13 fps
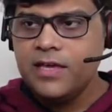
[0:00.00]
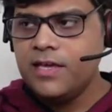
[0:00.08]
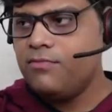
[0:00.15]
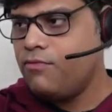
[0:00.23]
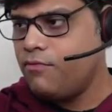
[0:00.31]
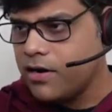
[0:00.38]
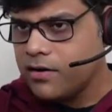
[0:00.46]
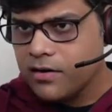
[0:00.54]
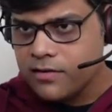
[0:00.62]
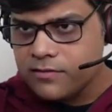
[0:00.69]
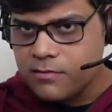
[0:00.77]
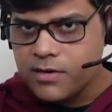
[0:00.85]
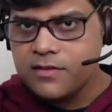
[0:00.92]
If one
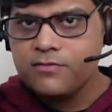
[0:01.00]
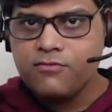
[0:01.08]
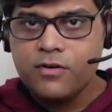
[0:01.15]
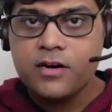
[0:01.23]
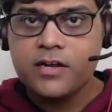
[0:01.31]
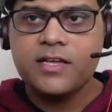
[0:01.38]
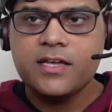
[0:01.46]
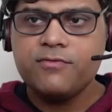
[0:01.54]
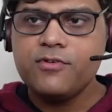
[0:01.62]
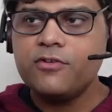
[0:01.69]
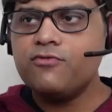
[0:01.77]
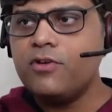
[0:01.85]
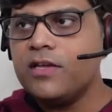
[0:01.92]
customer is working, if
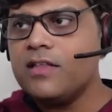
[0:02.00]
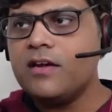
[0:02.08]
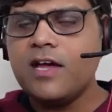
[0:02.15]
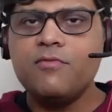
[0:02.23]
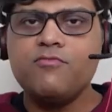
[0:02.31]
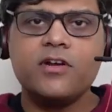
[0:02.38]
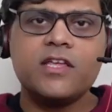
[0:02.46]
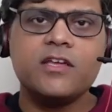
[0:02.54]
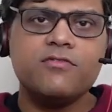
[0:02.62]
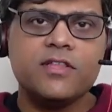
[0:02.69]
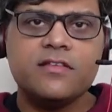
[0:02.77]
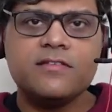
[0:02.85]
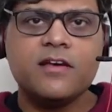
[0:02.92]
you're showing that I'm working
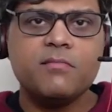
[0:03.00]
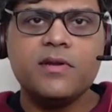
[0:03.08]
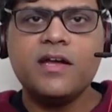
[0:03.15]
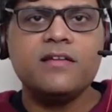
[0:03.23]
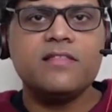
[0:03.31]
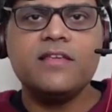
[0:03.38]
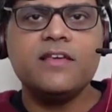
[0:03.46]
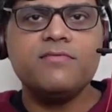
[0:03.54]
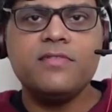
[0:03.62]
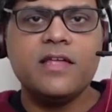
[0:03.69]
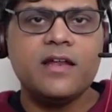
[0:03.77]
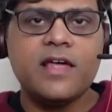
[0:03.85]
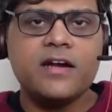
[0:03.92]
with this company, and if
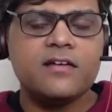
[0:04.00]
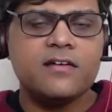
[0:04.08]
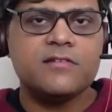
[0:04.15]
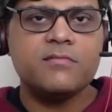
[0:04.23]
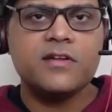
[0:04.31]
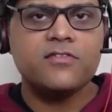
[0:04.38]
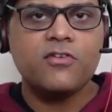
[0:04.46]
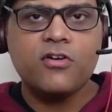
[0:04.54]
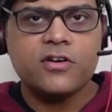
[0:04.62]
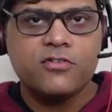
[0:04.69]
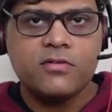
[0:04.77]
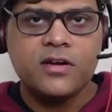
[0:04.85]
that customer is not